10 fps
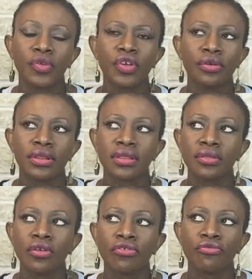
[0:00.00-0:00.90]
it's
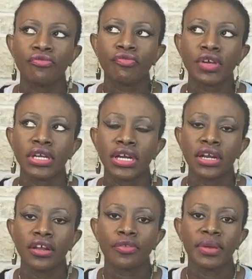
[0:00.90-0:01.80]
not really
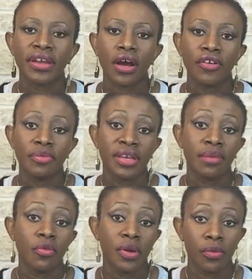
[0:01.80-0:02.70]
clearly explained how he became
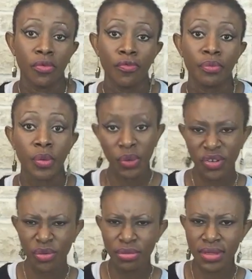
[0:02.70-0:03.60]
a werewolf, but we
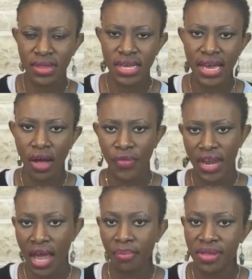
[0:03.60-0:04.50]
do see how that
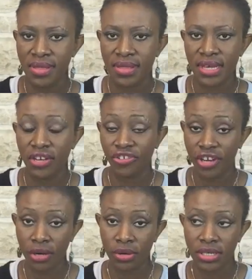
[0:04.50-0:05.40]
happens in
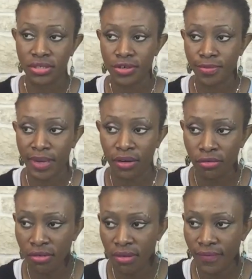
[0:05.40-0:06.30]
Shadowhunters, but I don't
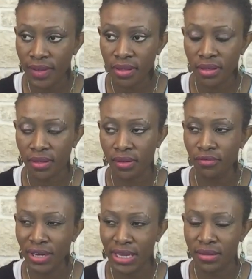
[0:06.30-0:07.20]
know if it's
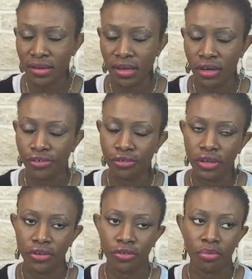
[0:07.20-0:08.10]
really sticking
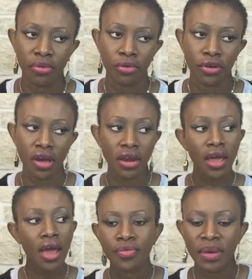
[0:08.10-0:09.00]
truly to the book or not.
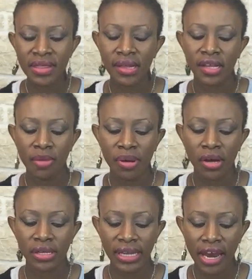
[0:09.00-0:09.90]
It's basically
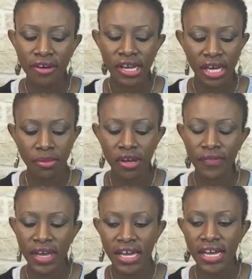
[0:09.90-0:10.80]
about Clary coming of
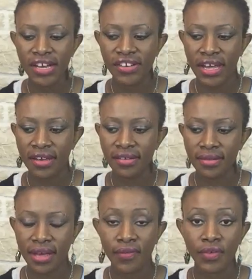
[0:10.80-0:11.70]
age and
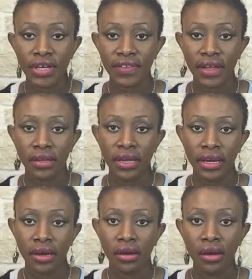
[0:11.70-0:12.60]
discovering that,
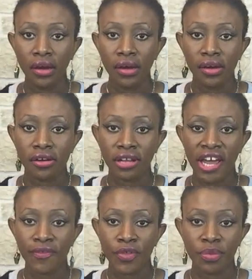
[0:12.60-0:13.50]
like, her
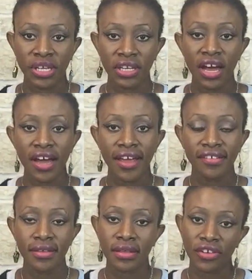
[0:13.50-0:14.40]
life has been a lie.
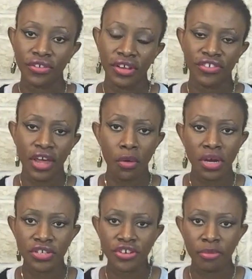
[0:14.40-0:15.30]
She's actually a
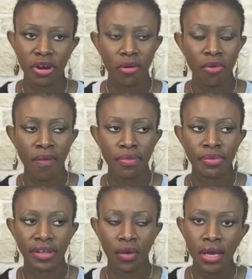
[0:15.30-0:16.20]
Shadowhunter, but her mom's
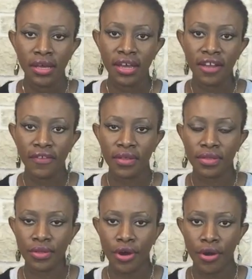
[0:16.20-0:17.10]
been, like, getting
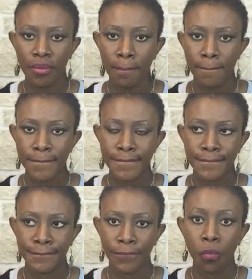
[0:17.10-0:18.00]
this,
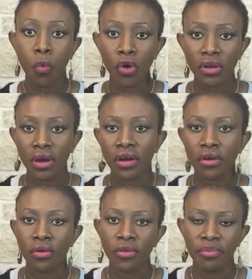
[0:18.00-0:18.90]
warlock
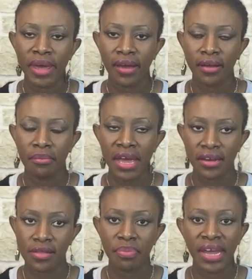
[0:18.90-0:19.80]
called
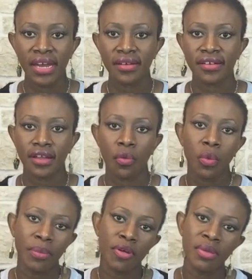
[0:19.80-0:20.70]
Magnus Bane to, like,
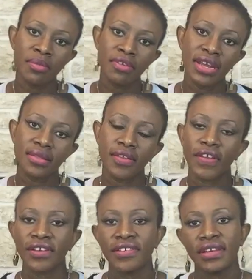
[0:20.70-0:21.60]
wipe her memory so
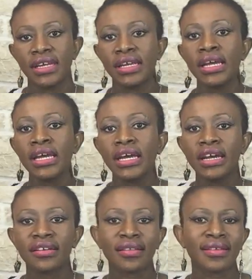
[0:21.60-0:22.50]
that she
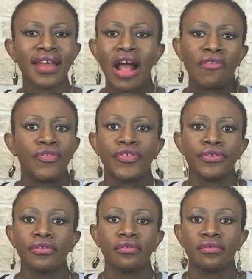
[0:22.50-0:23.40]
doesn't have
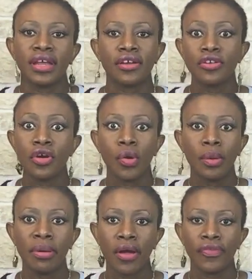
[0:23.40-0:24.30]
to, like, know
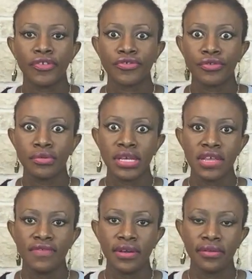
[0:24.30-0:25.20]
about the true
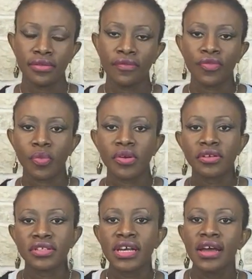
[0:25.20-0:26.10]
evils of the world.